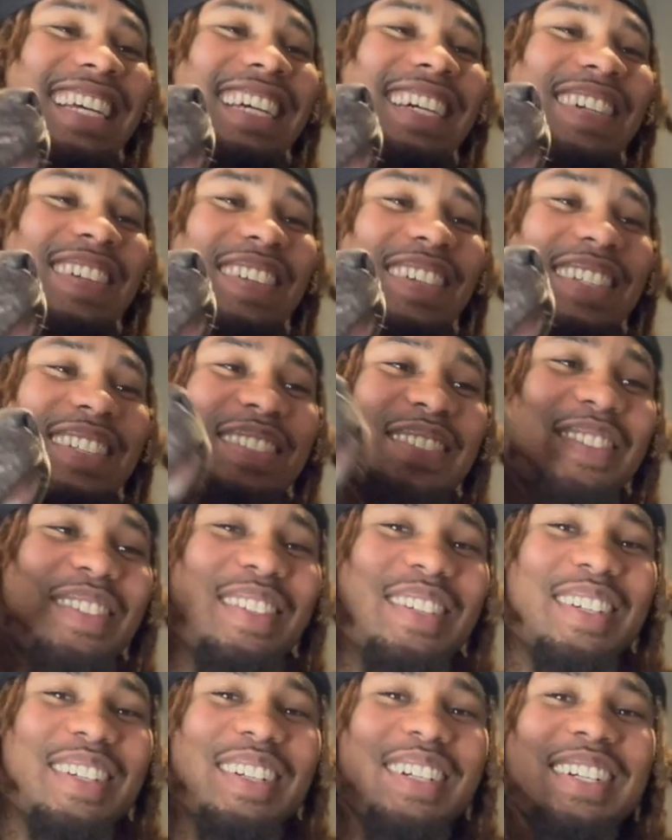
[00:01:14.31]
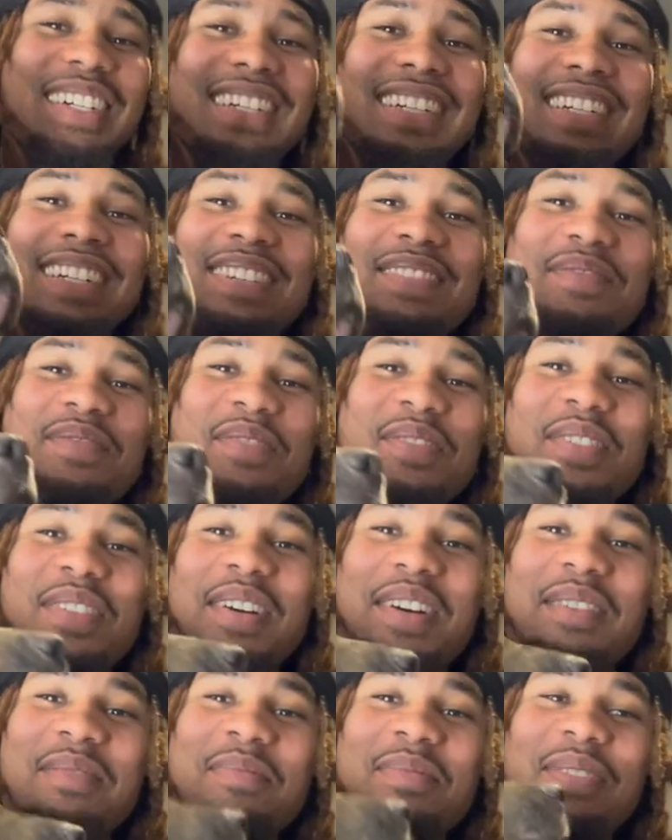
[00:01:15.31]
What's wrong? Come on,
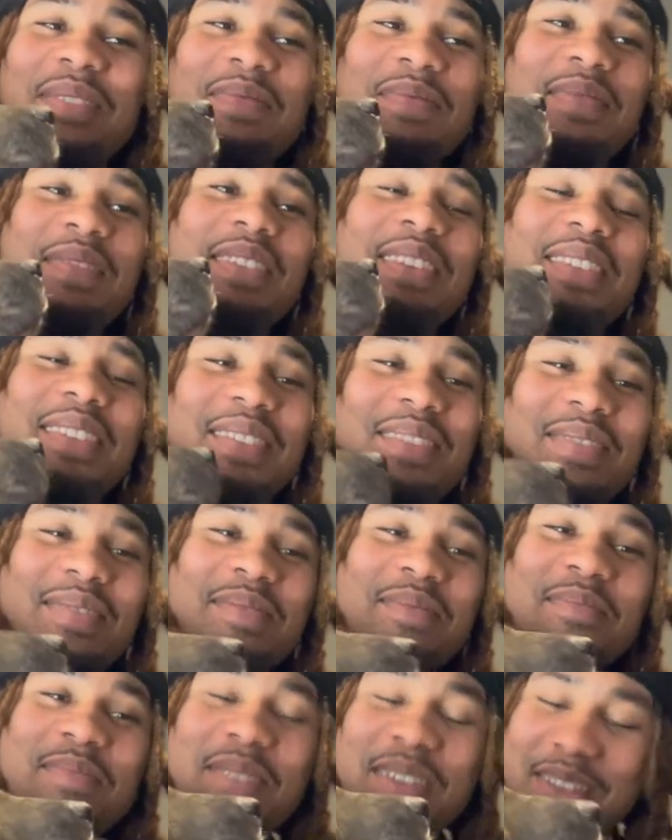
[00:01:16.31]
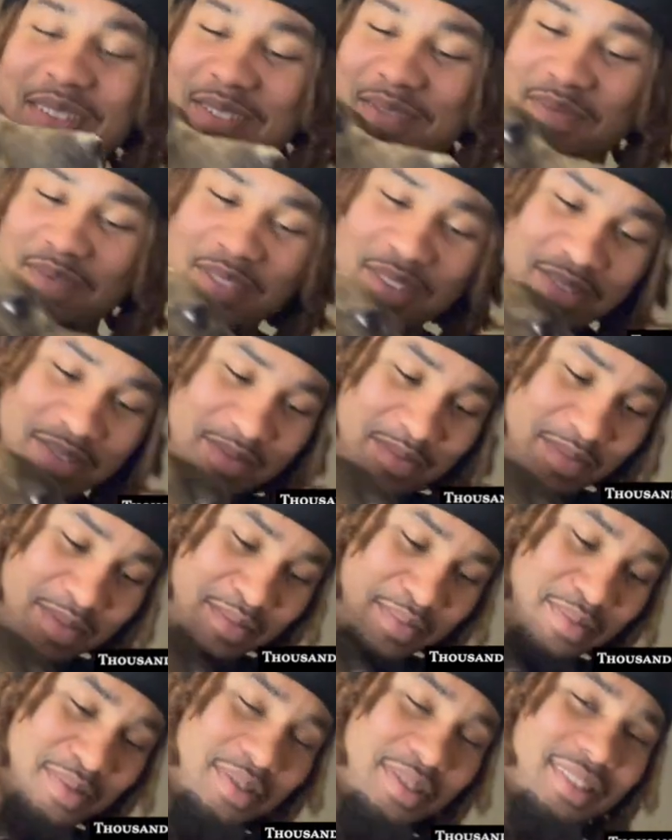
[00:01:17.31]
I'm in the video. I'm making the video,
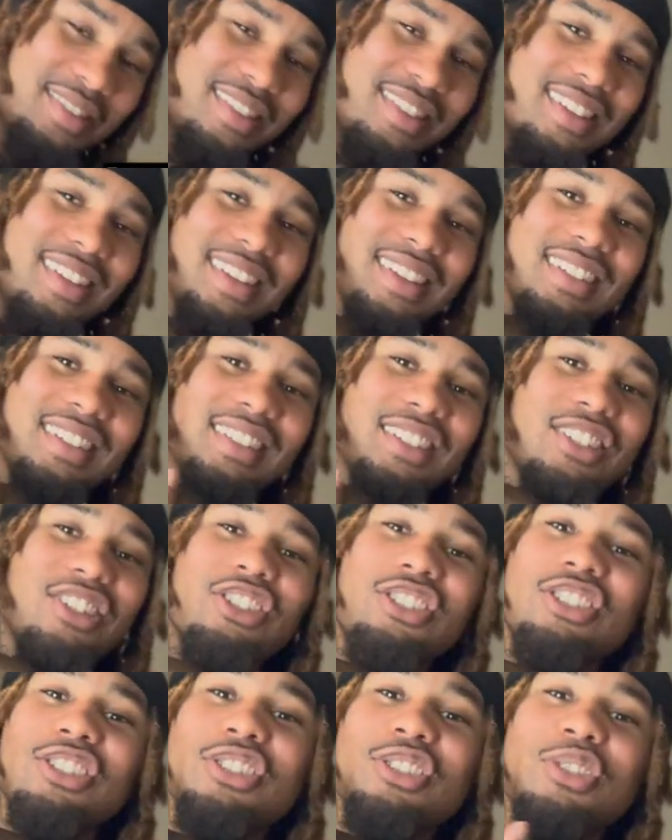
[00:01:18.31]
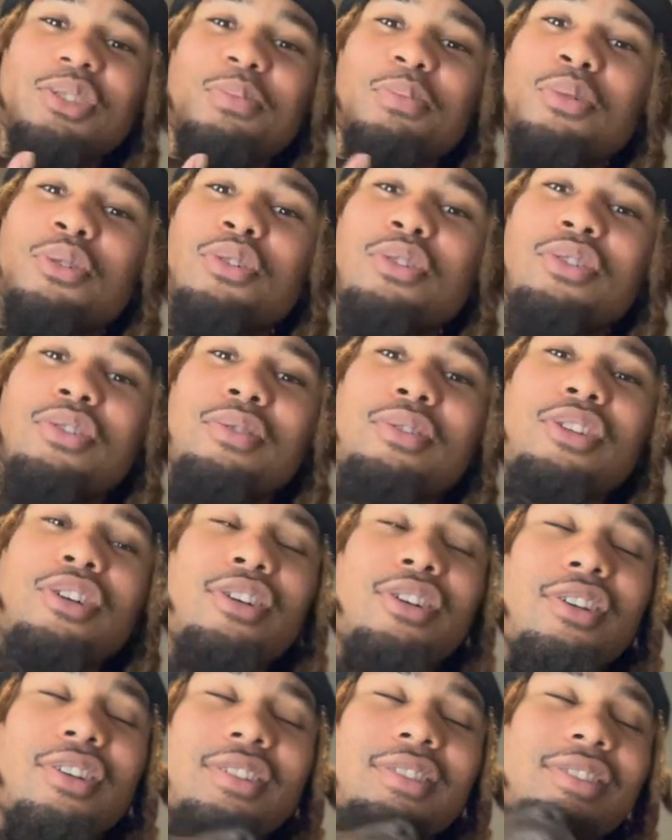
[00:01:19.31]
baby. Now she's spoiled,
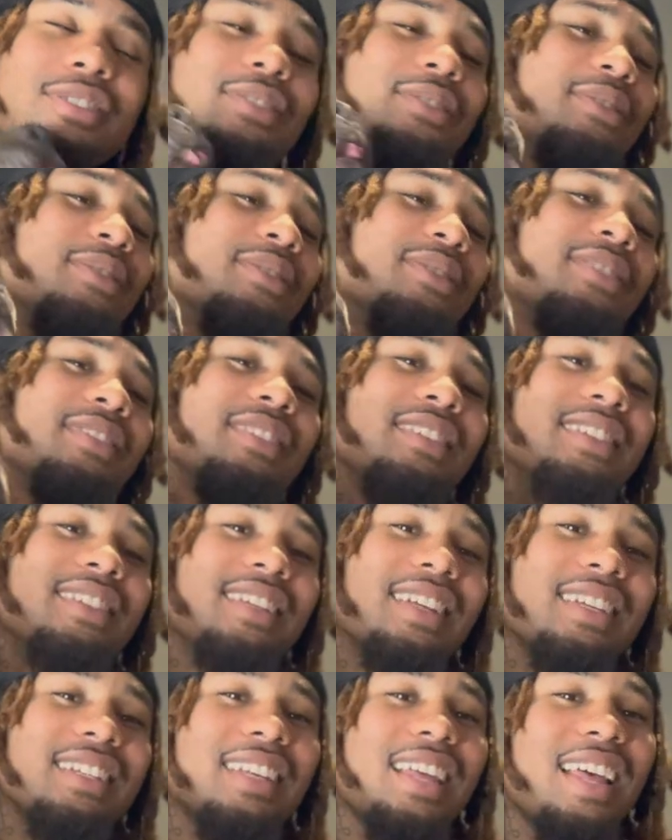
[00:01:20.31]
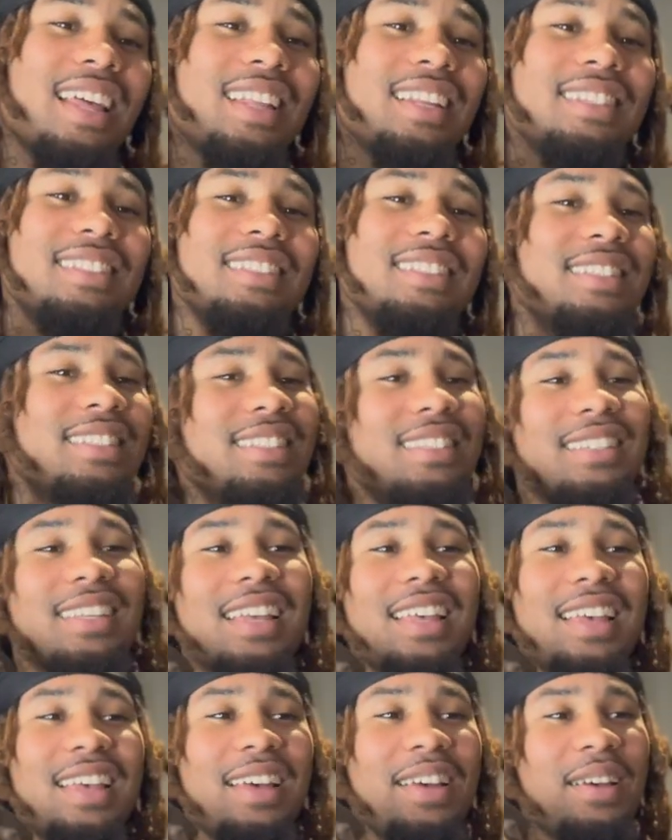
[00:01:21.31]
y'all. So that's how this is.
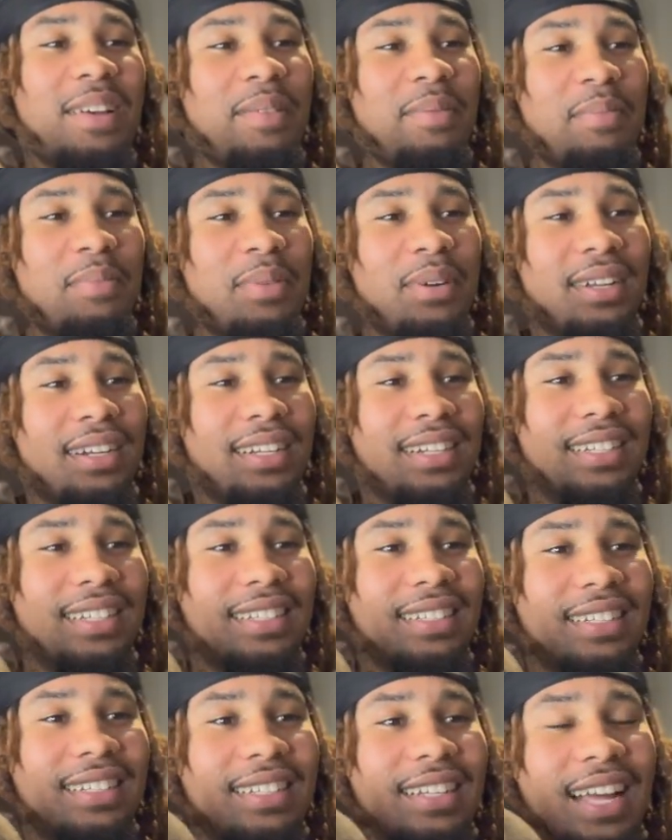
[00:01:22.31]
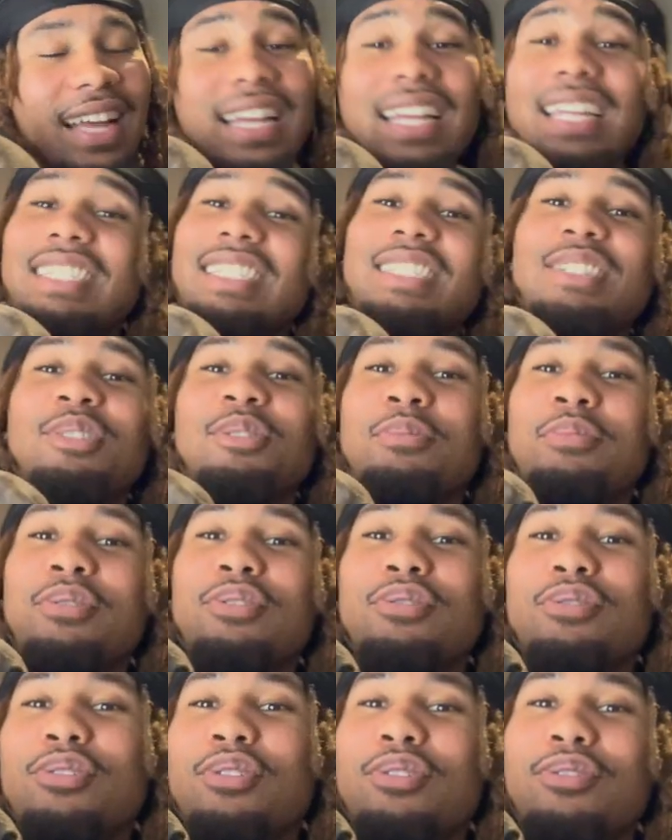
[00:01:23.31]
But uh, I guess she's gonna be
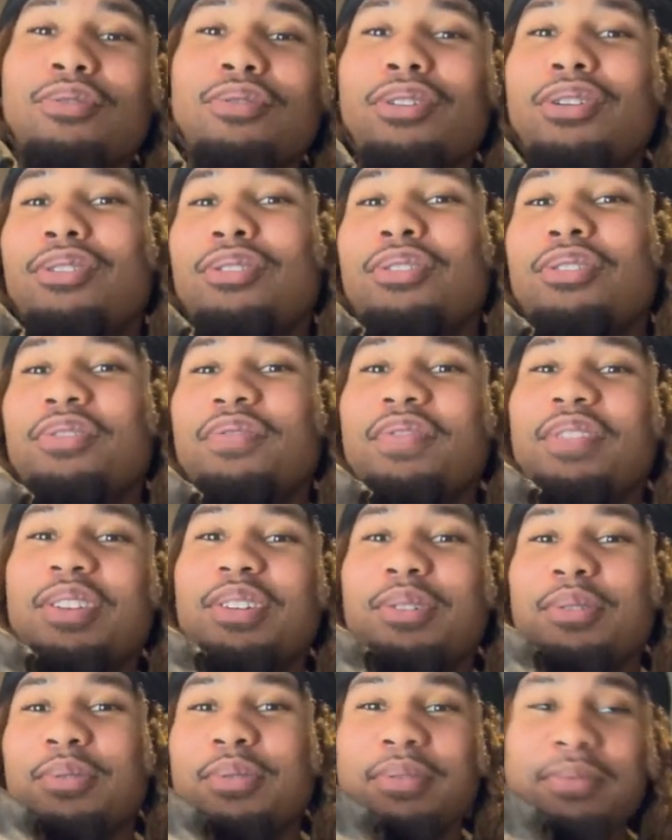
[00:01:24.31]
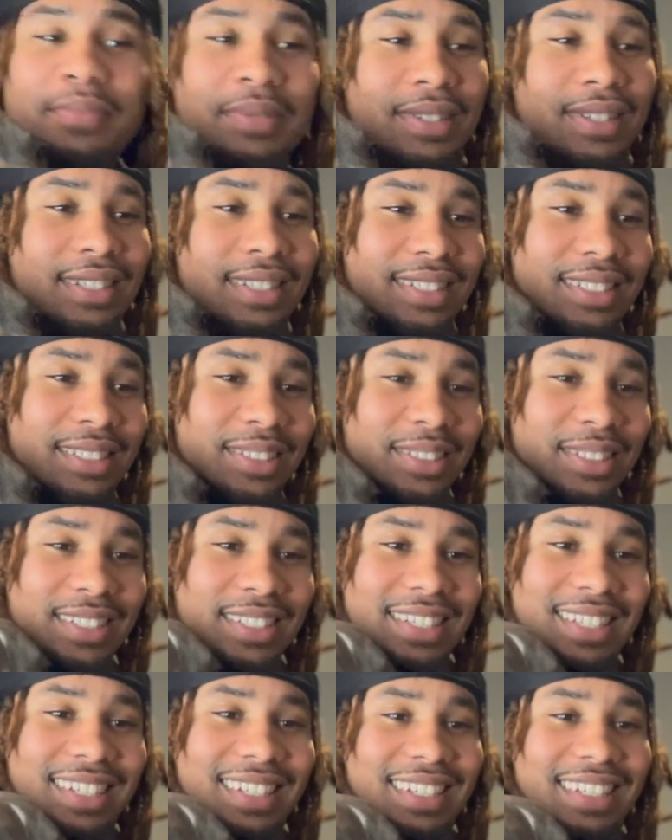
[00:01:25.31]
re recording the video with me then, so let's
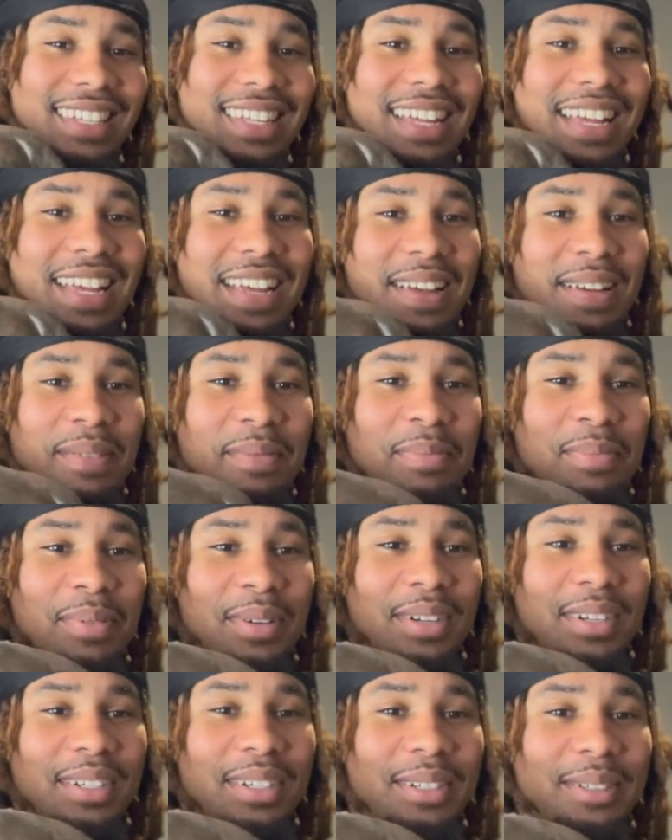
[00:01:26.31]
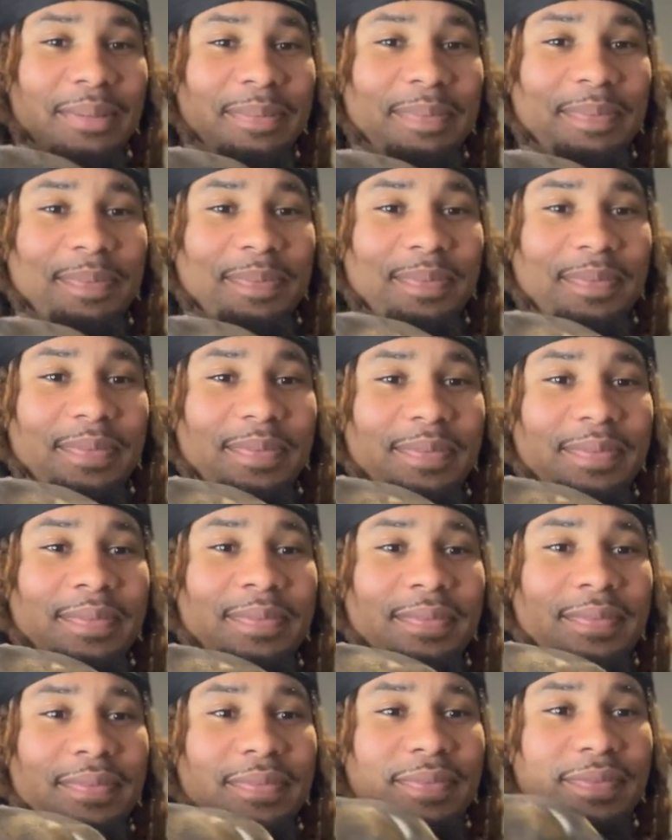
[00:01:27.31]
get it. But
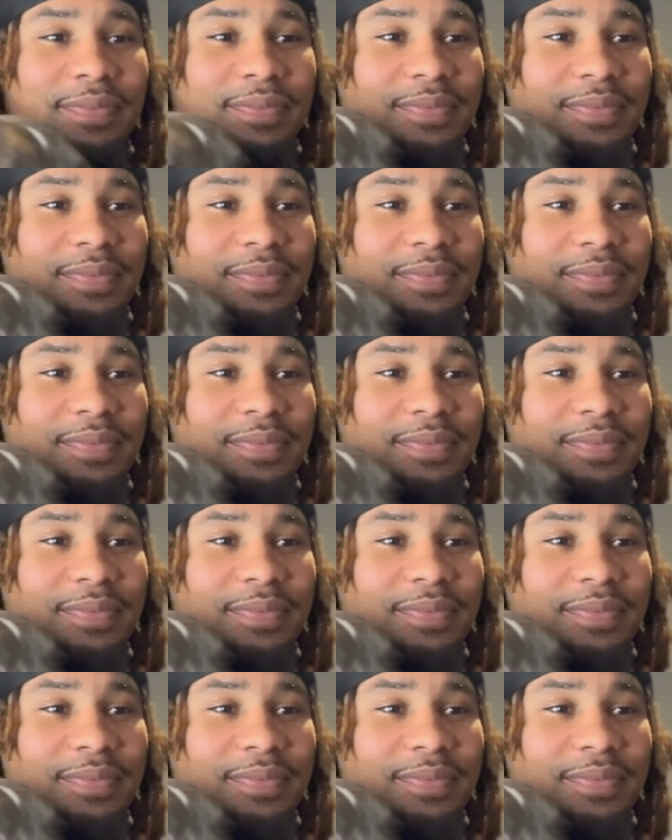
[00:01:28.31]
um,